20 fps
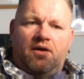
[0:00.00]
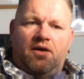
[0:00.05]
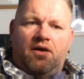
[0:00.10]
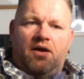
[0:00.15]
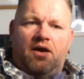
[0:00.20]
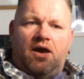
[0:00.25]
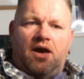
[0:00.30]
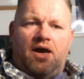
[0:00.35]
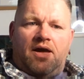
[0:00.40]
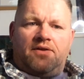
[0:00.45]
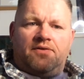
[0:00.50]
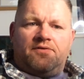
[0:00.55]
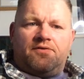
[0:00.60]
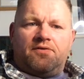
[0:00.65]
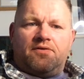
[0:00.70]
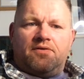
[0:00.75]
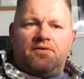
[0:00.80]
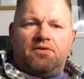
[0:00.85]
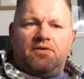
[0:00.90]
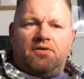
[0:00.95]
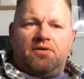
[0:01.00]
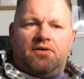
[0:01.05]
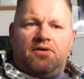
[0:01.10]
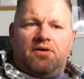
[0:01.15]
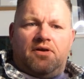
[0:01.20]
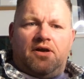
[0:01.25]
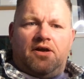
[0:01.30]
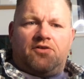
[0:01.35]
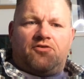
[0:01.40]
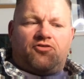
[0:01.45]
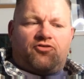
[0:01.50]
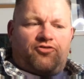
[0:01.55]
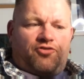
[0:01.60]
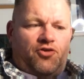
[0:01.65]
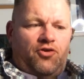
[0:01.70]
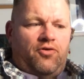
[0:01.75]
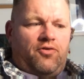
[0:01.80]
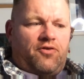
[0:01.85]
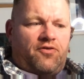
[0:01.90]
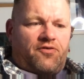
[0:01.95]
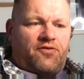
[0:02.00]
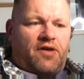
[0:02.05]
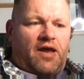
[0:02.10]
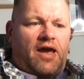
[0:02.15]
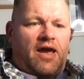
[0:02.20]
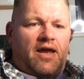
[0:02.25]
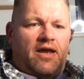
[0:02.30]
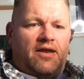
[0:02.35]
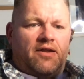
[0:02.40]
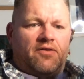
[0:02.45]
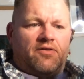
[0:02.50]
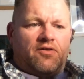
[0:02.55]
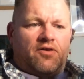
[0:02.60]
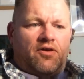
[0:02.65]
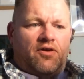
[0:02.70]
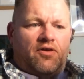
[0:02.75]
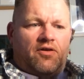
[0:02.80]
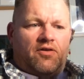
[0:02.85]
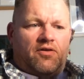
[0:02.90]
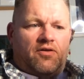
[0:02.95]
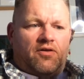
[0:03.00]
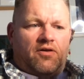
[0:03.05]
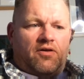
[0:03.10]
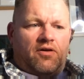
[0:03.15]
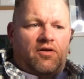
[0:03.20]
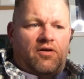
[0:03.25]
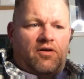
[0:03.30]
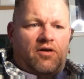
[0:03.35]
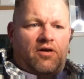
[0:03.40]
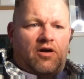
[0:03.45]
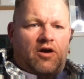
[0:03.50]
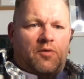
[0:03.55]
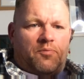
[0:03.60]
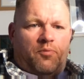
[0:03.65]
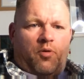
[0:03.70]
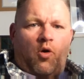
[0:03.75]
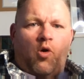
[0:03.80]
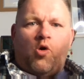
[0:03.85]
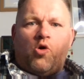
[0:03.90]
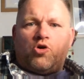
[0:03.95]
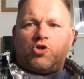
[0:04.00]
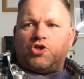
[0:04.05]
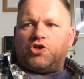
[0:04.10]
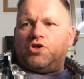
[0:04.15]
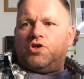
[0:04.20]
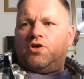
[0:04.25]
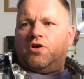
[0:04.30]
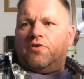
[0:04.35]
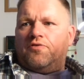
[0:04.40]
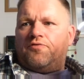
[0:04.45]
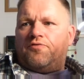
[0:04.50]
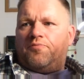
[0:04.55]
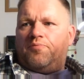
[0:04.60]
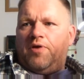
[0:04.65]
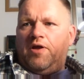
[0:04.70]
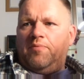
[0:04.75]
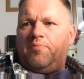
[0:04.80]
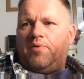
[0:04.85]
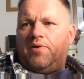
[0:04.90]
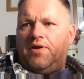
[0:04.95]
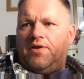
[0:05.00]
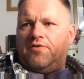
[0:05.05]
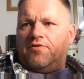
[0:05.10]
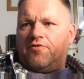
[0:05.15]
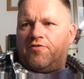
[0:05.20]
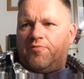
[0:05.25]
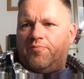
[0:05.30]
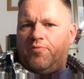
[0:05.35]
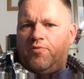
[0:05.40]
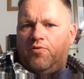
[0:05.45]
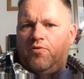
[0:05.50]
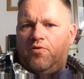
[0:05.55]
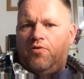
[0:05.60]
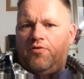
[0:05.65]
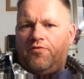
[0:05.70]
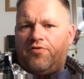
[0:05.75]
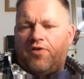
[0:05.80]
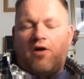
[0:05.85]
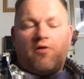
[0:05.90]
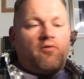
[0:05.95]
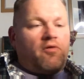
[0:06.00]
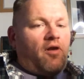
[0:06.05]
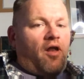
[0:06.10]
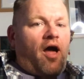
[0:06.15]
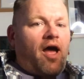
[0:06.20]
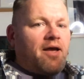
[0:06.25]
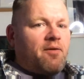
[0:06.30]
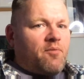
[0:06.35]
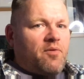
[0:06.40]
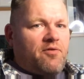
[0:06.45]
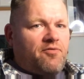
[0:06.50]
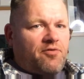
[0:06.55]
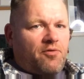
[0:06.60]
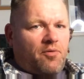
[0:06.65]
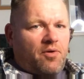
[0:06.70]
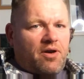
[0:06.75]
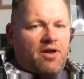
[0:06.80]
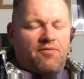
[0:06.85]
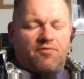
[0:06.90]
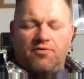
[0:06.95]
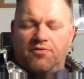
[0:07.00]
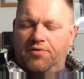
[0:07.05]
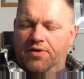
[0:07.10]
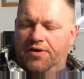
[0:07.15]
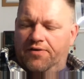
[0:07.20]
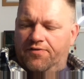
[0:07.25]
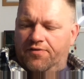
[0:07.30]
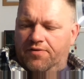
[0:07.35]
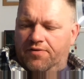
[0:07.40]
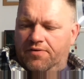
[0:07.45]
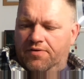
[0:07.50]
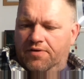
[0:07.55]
And it's true to say that a portion of people in the sport don't like me for whatever reason.